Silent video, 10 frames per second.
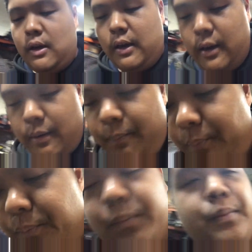Um,
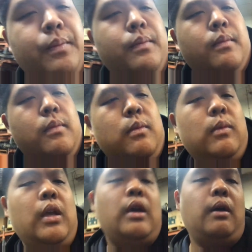
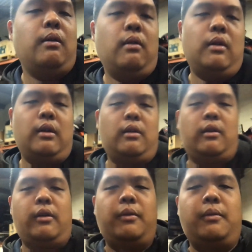yeah, I
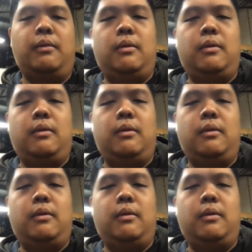don't know.